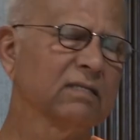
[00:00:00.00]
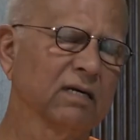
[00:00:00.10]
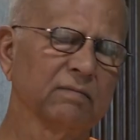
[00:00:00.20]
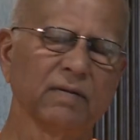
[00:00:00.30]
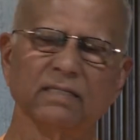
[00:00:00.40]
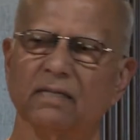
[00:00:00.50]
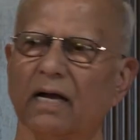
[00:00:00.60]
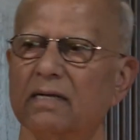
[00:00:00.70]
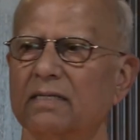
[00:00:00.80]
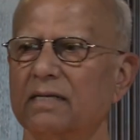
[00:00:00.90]
turned my
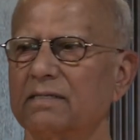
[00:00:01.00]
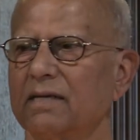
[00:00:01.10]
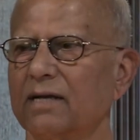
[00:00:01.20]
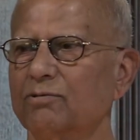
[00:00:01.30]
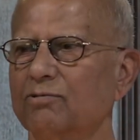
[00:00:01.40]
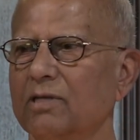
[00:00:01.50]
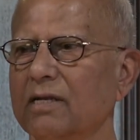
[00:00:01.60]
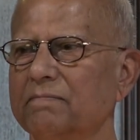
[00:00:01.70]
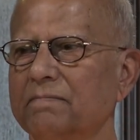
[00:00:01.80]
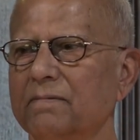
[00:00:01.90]
side and tried to
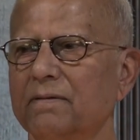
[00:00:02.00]
sleep.